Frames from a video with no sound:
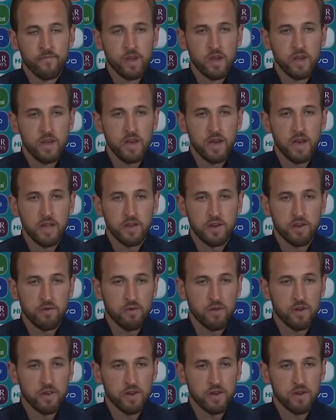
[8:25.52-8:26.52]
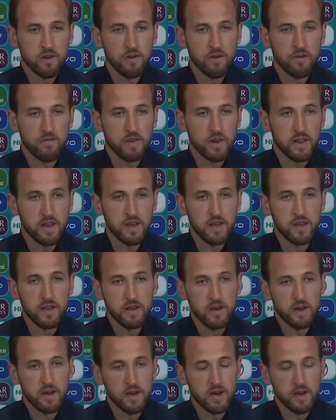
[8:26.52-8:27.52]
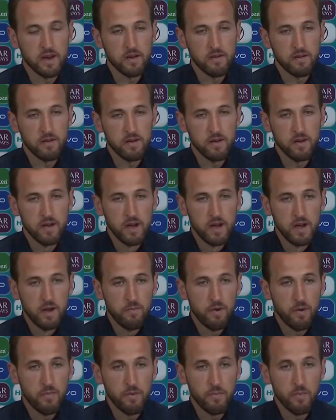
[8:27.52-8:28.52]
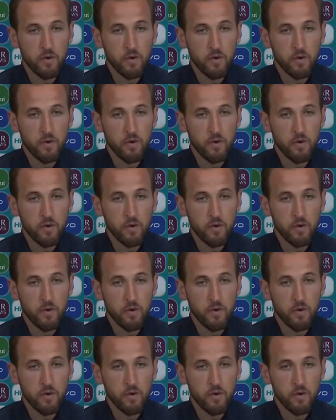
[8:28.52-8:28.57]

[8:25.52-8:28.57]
yeah, the squad's obviously probably